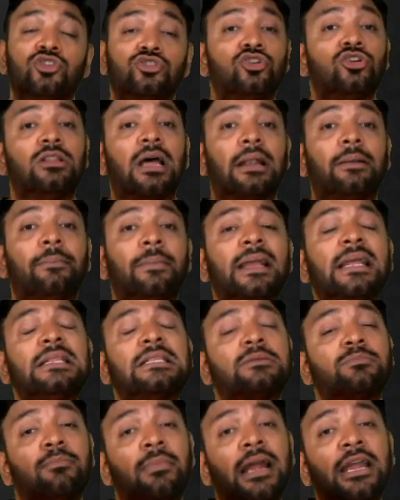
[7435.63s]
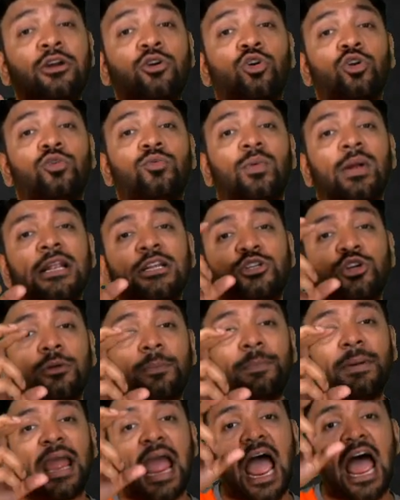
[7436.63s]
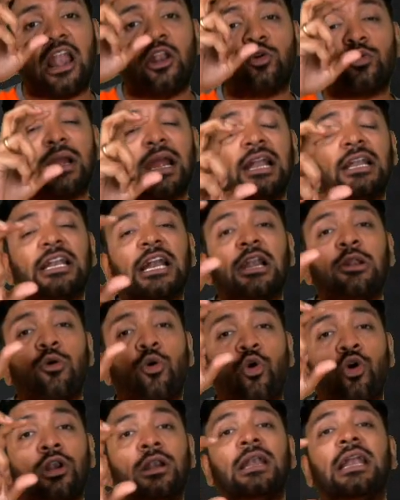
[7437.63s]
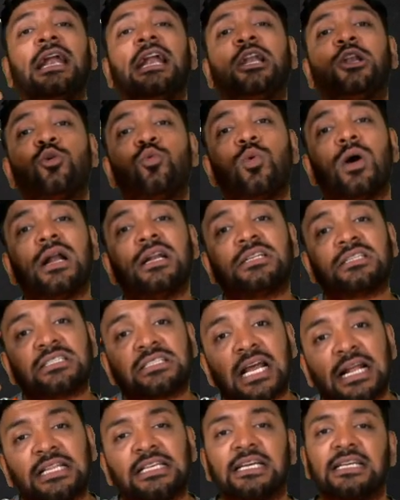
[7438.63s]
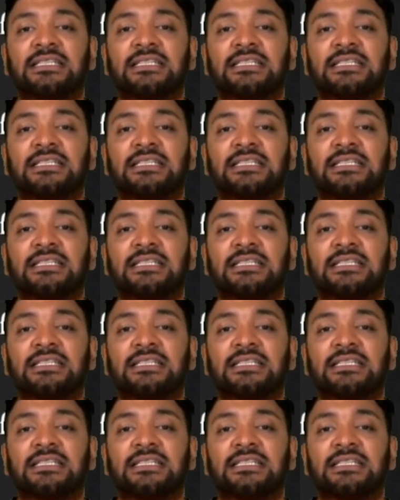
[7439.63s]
So that means my goodwill should be allocated only towards such